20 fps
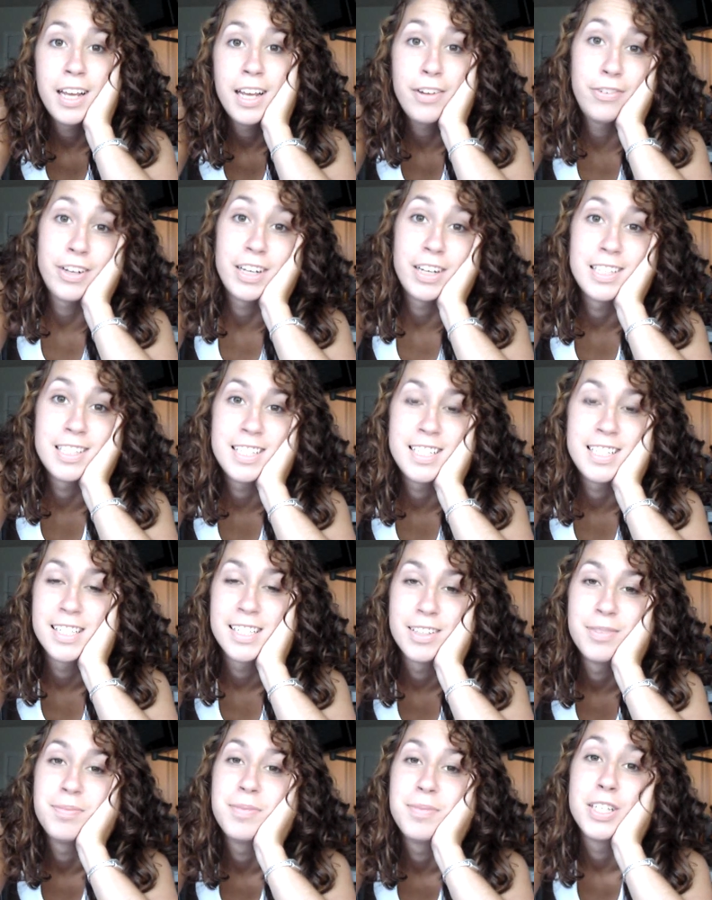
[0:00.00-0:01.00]
Hey
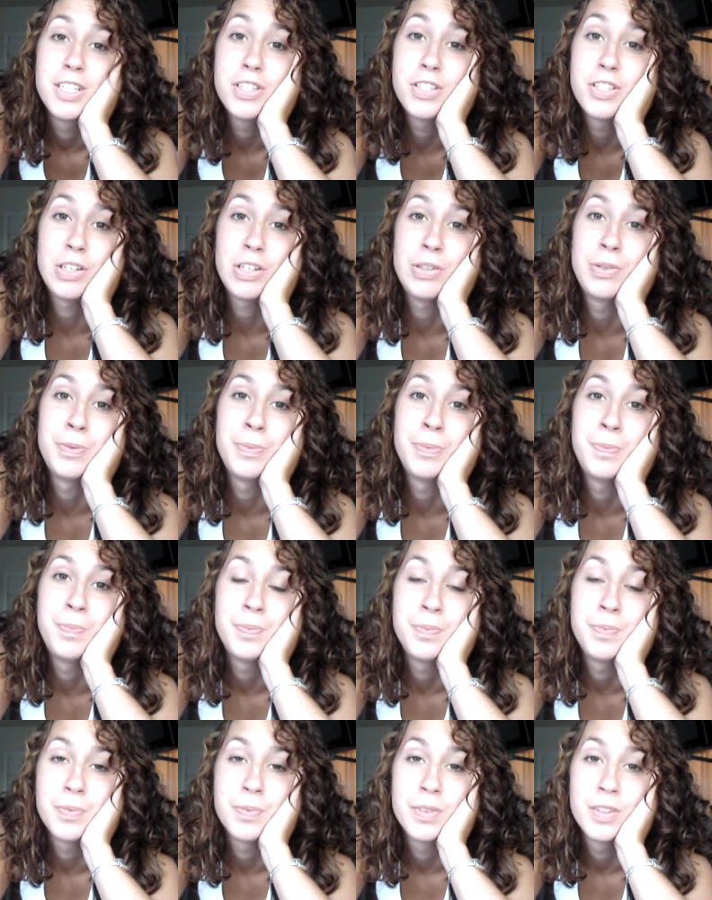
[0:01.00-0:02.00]
friends. So,
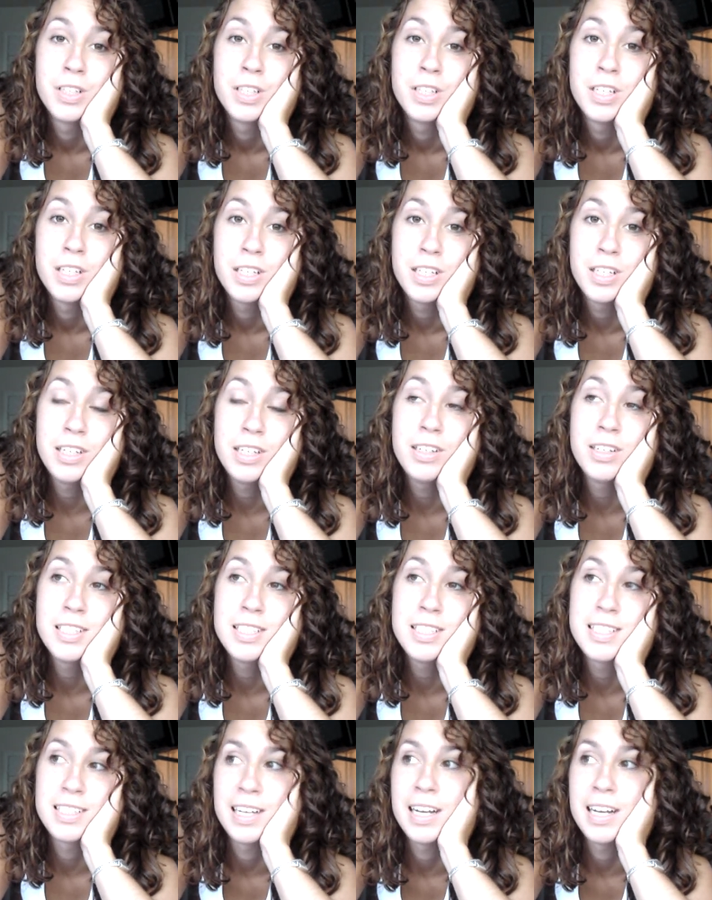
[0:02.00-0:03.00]

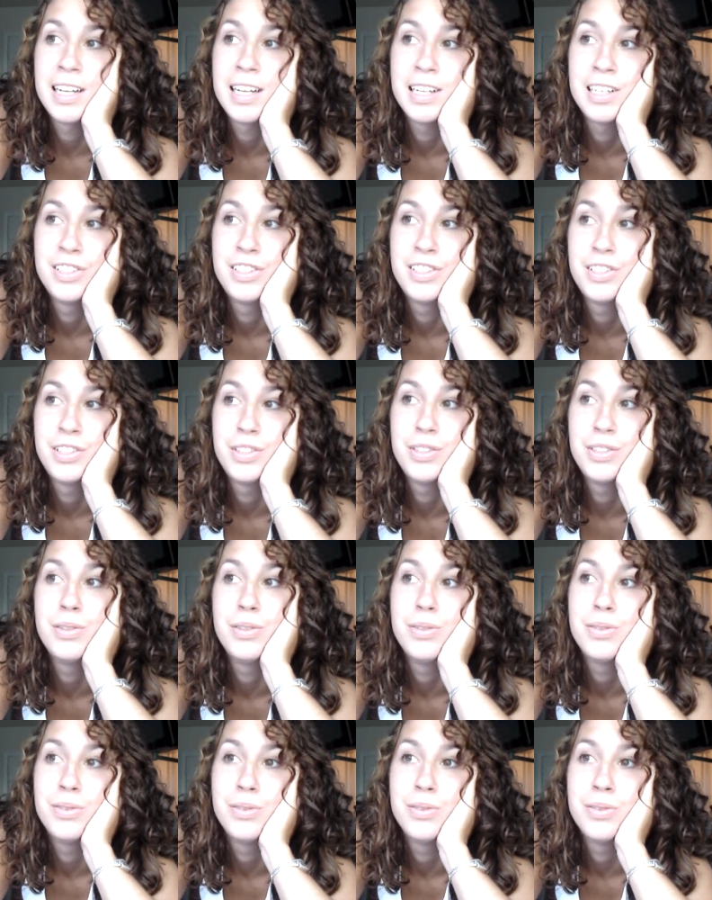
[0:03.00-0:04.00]
Kiera decided
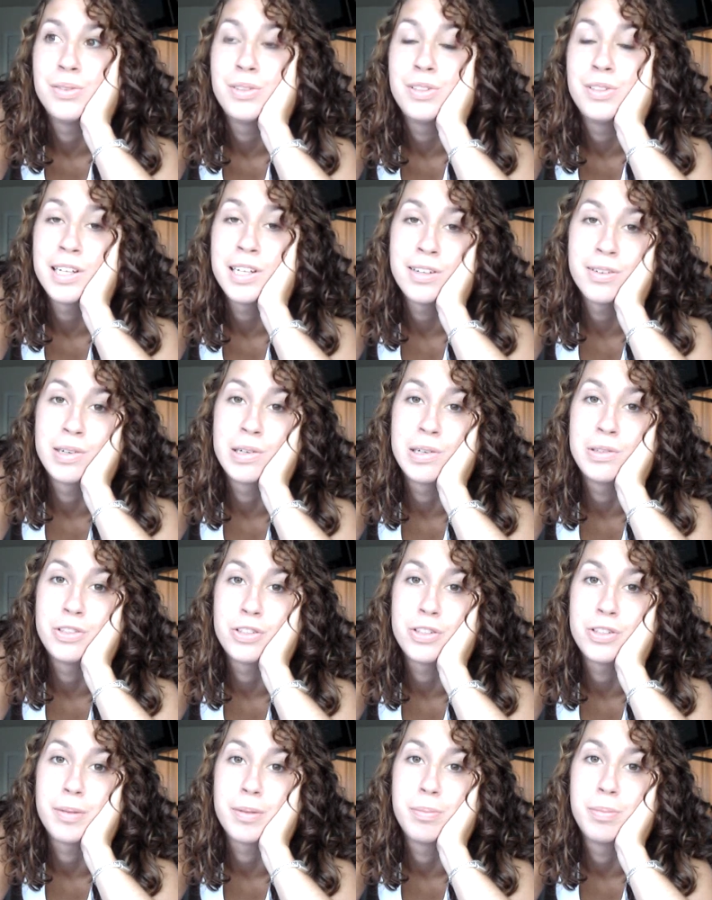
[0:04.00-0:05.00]
to take a road
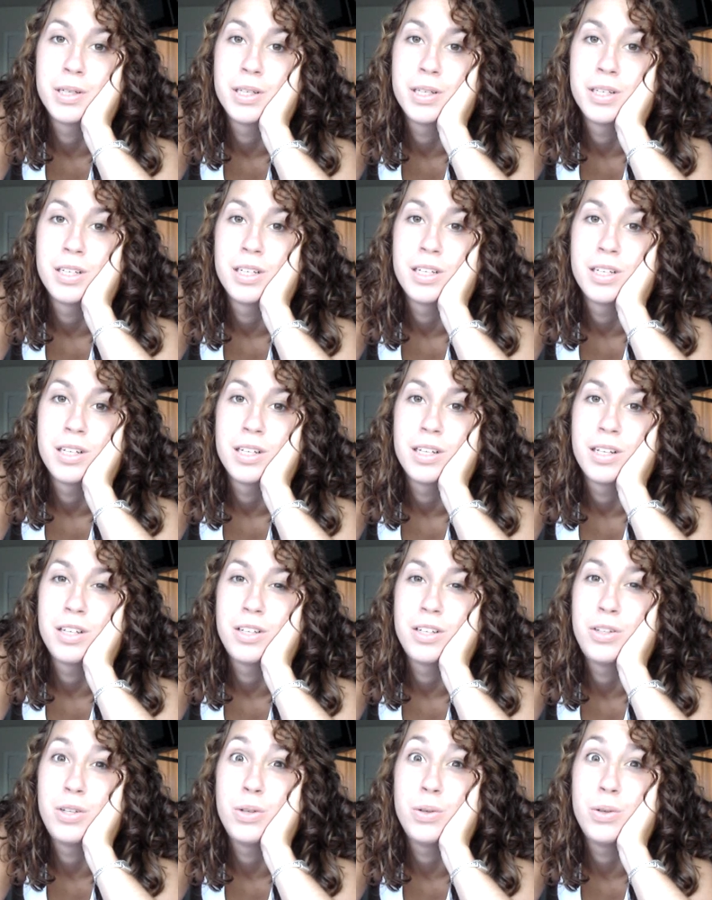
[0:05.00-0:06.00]
trip
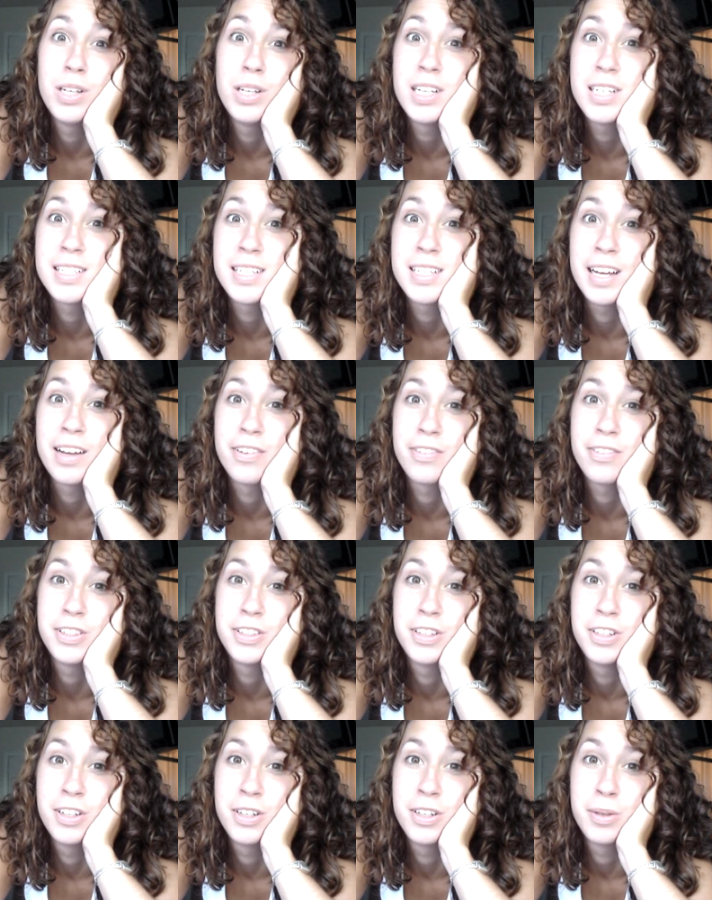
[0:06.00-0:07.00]
two days
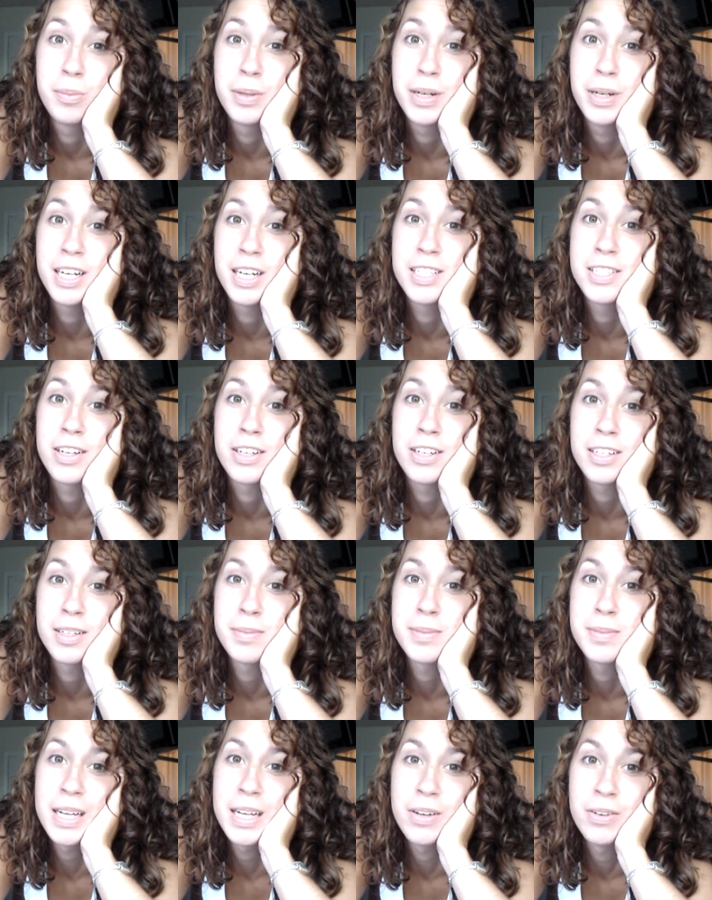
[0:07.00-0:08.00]
after Breaking Dawn comes